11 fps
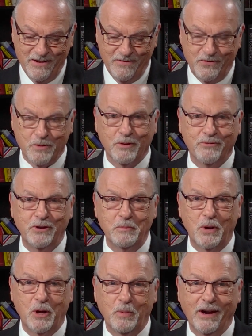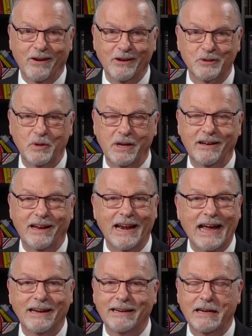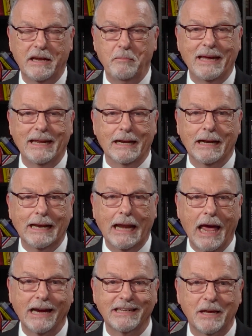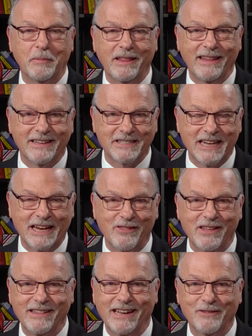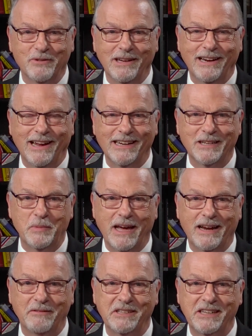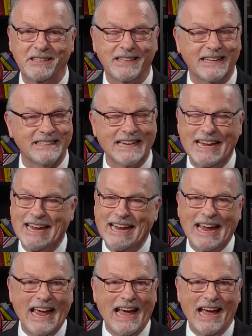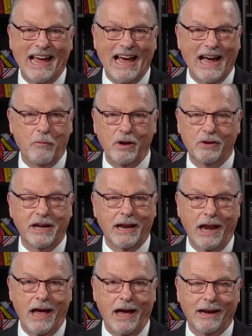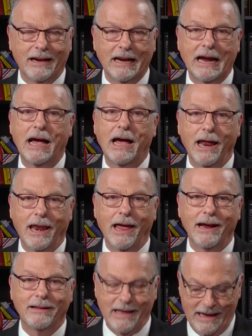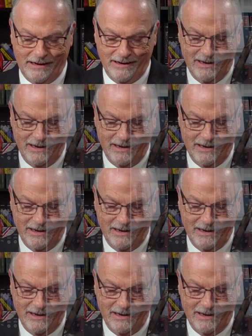Former football player as well. And I immediately liked him. And then the second thing that I really liked about him, he says, I will not lie. I like that.